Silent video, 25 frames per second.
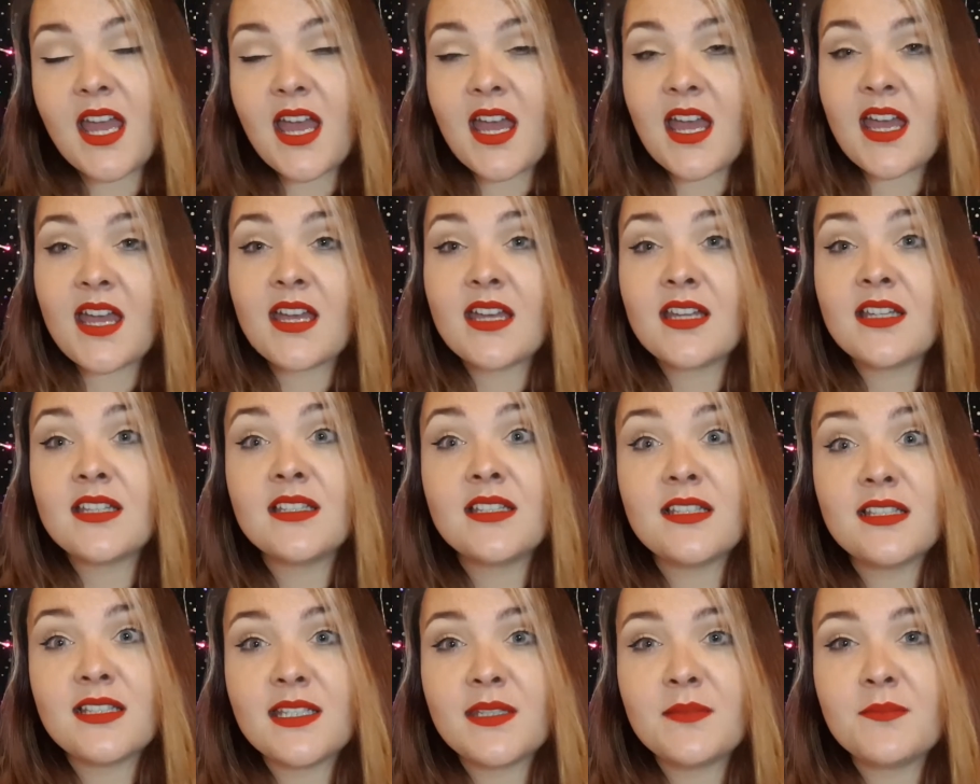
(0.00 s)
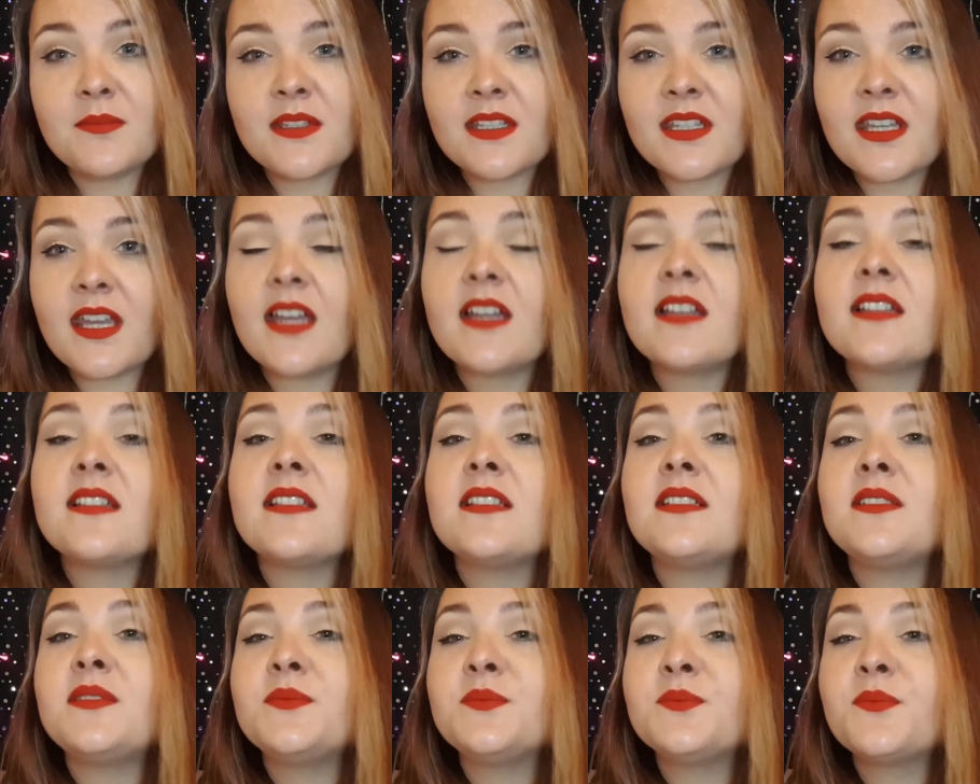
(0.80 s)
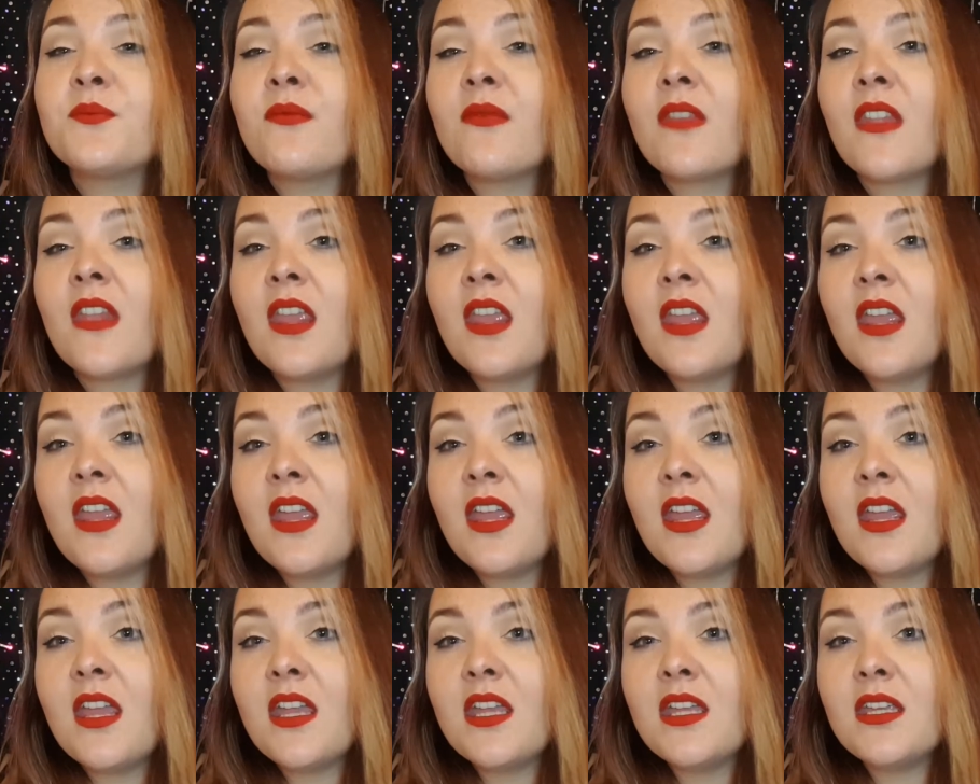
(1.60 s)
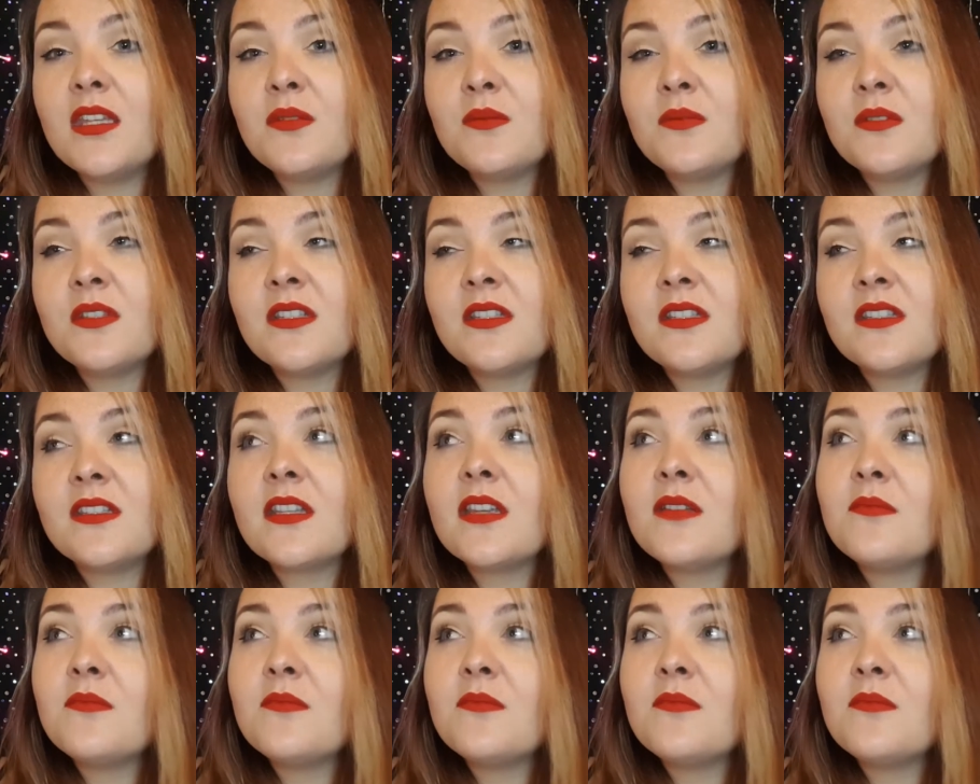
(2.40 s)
at Leap Castle. It was